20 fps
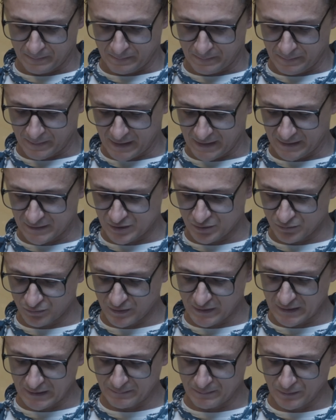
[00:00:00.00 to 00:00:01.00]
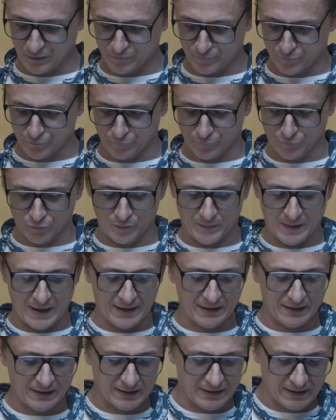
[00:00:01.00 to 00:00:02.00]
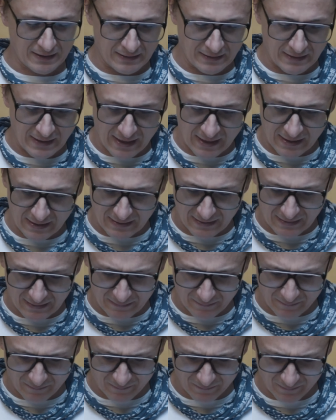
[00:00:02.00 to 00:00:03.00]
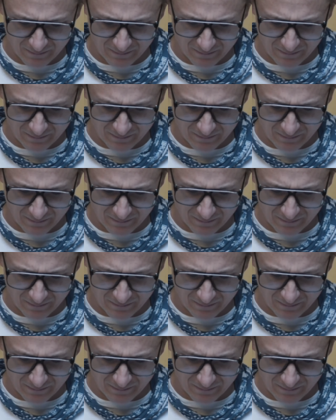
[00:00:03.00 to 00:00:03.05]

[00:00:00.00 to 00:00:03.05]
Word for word: But it's a really beautiful format in that um,